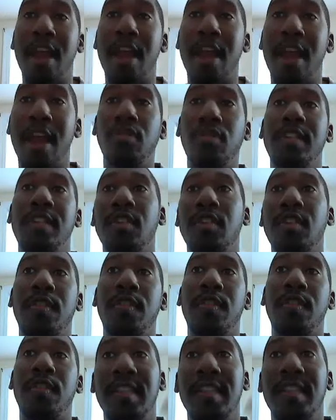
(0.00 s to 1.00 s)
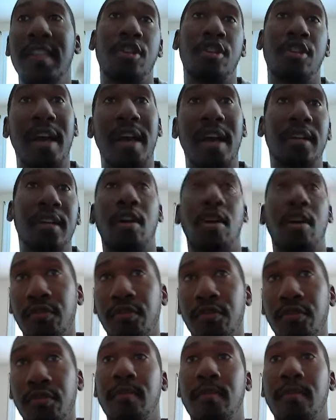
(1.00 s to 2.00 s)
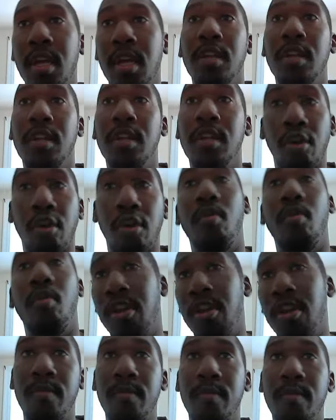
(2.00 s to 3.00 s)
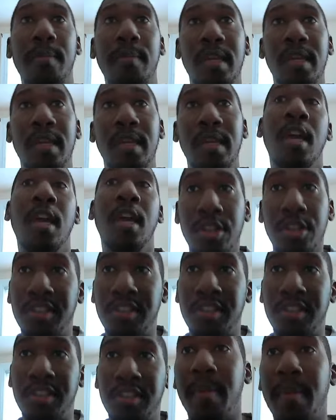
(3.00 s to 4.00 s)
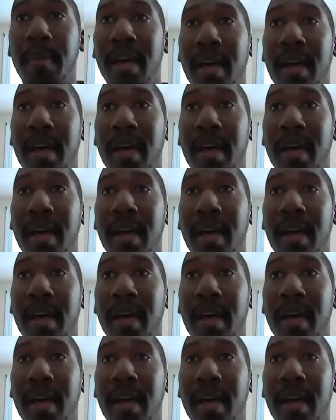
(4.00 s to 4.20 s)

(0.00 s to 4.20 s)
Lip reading: only told them, listen, you're about to go through some turmoil. You're about to be, Satan's about to